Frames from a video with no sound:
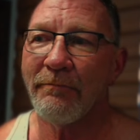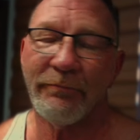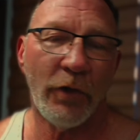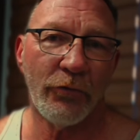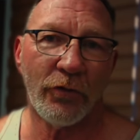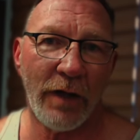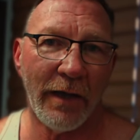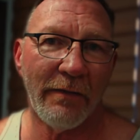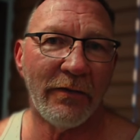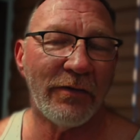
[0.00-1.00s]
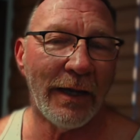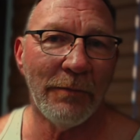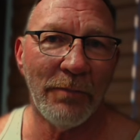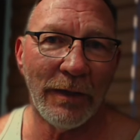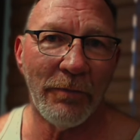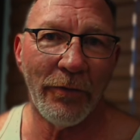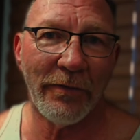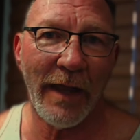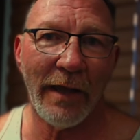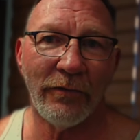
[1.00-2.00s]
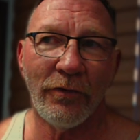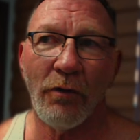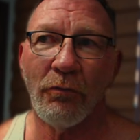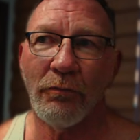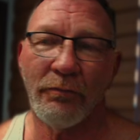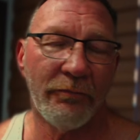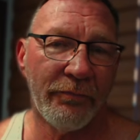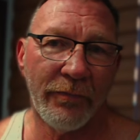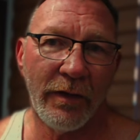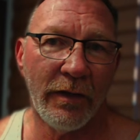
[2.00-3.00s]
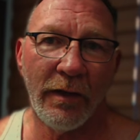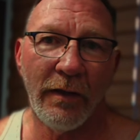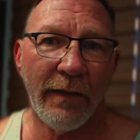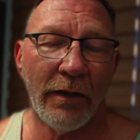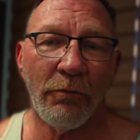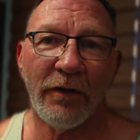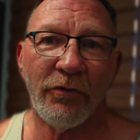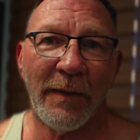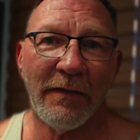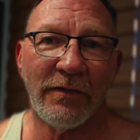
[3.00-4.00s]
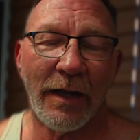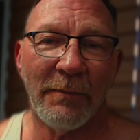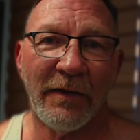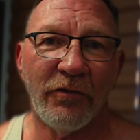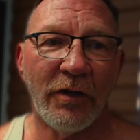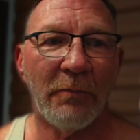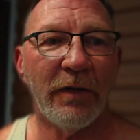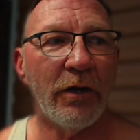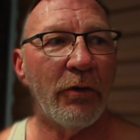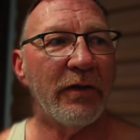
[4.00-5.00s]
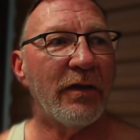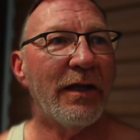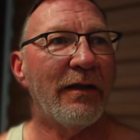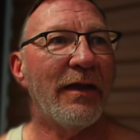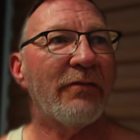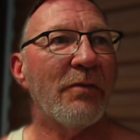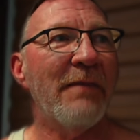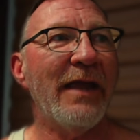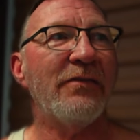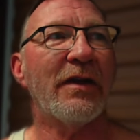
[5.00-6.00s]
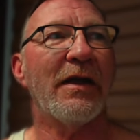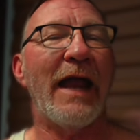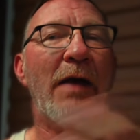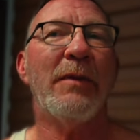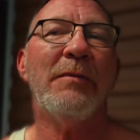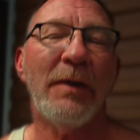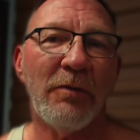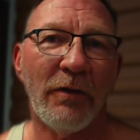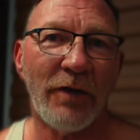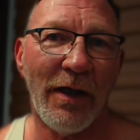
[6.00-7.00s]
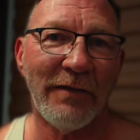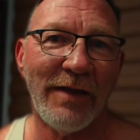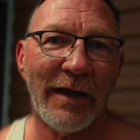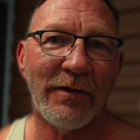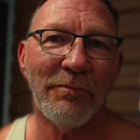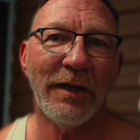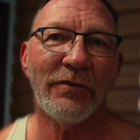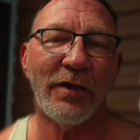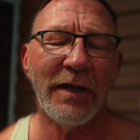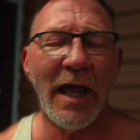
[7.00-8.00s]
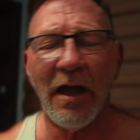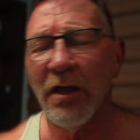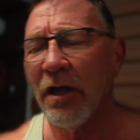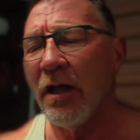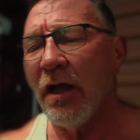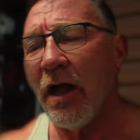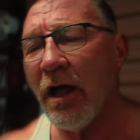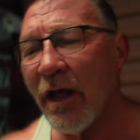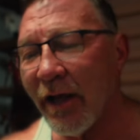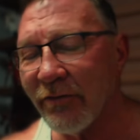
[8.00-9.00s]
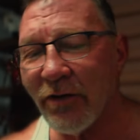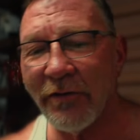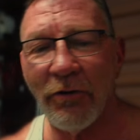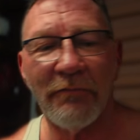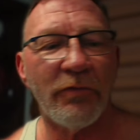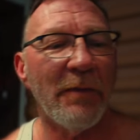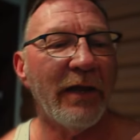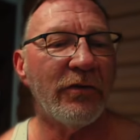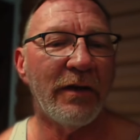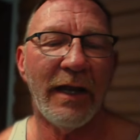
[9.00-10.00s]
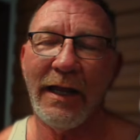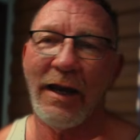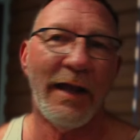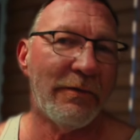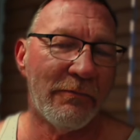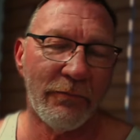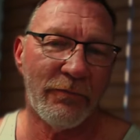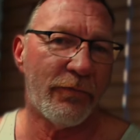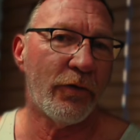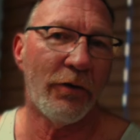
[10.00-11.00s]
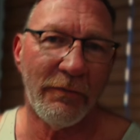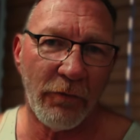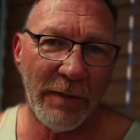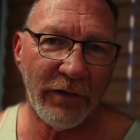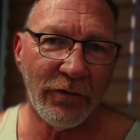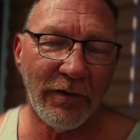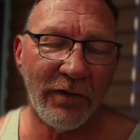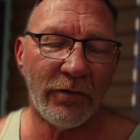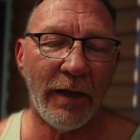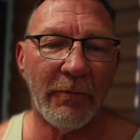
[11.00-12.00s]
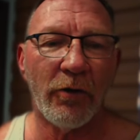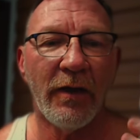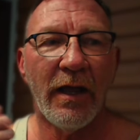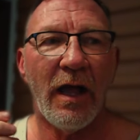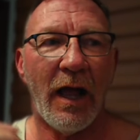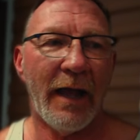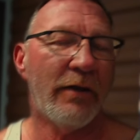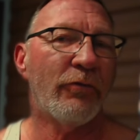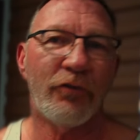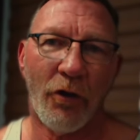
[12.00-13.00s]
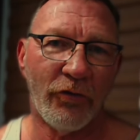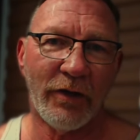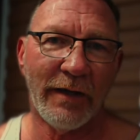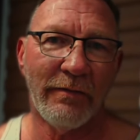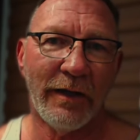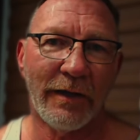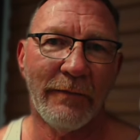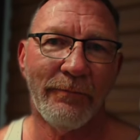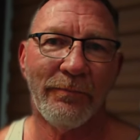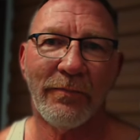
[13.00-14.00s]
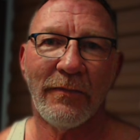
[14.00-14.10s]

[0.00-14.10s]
Those are kind of the same people that don't want to spend the time in the gym. You know, it's amazing on how many people have contacted me and said, yeah, I saw your information. And I, for your information, disclaimer, I don't charge anything.